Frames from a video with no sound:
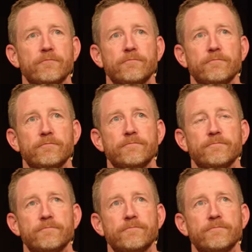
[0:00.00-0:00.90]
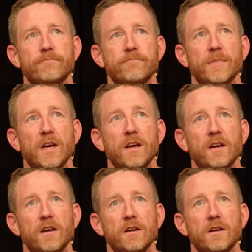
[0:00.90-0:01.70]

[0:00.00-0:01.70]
[no speech]